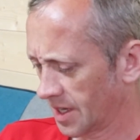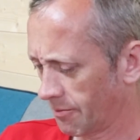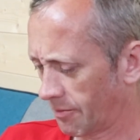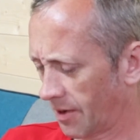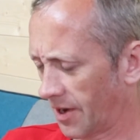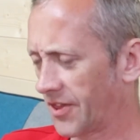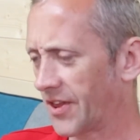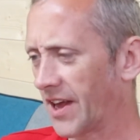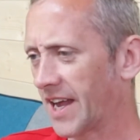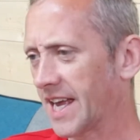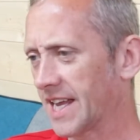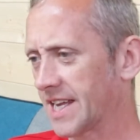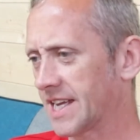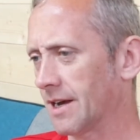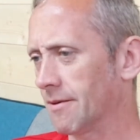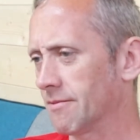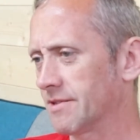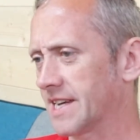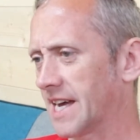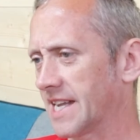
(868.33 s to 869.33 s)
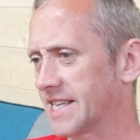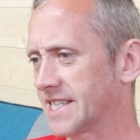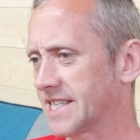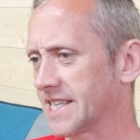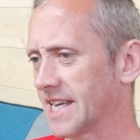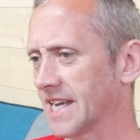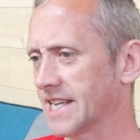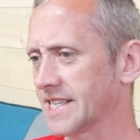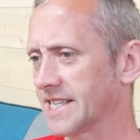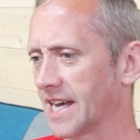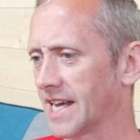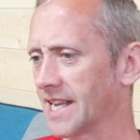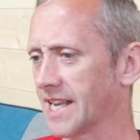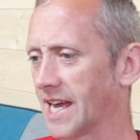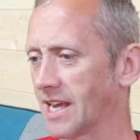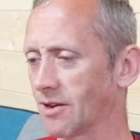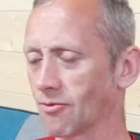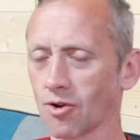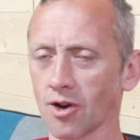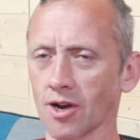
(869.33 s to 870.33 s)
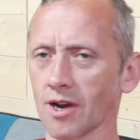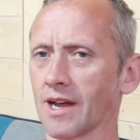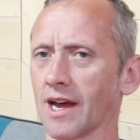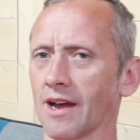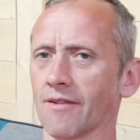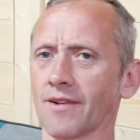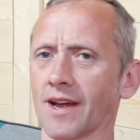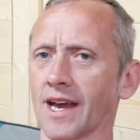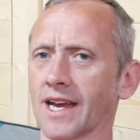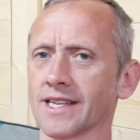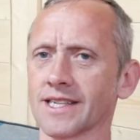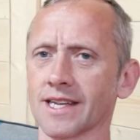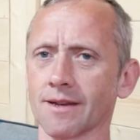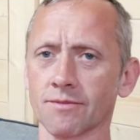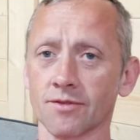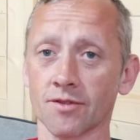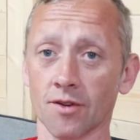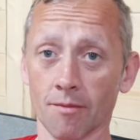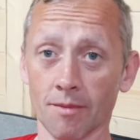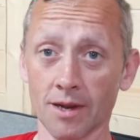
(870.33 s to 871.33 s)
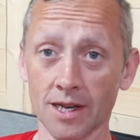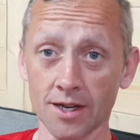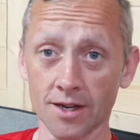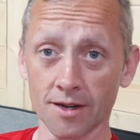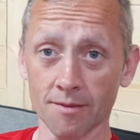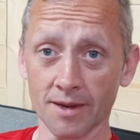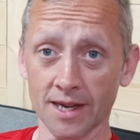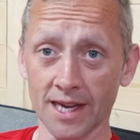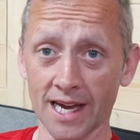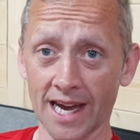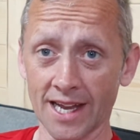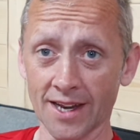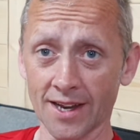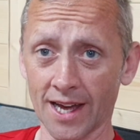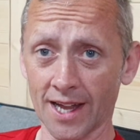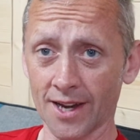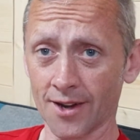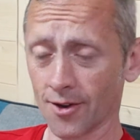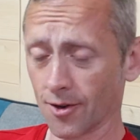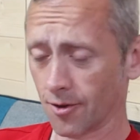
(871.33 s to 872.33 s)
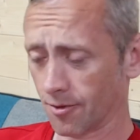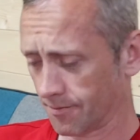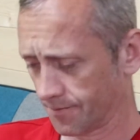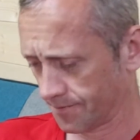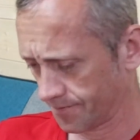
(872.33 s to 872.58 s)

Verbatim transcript: but I think it comes that stage at night where everything seems familiar to me. I, I don't know.